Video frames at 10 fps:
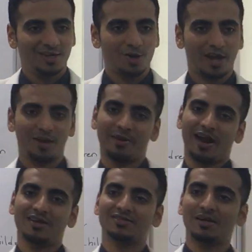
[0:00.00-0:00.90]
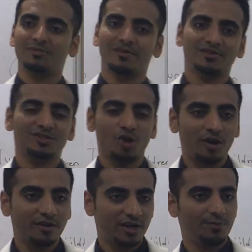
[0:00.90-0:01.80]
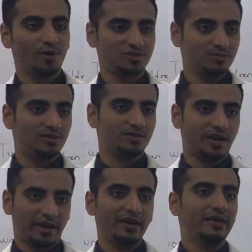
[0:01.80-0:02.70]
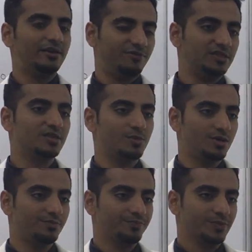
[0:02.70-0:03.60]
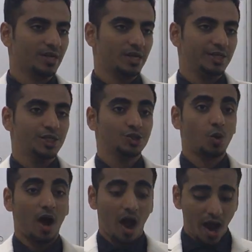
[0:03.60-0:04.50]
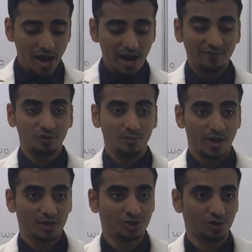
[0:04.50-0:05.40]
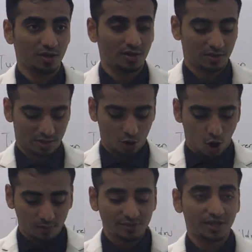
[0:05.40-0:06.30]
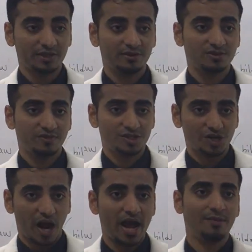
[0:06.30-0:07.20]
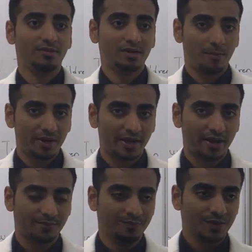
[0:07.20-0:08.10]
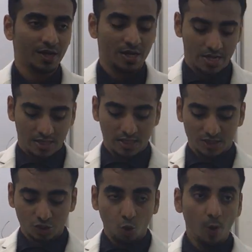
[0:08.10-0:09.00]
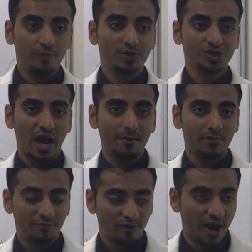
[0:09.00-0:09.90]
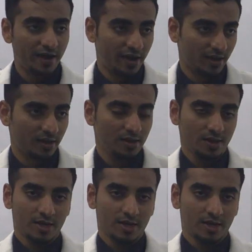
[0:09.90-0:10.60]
Okay, he might ask something which is not really possible, technically feasible. So I have to make sure the objectives which I am committing, the scope which I am defining,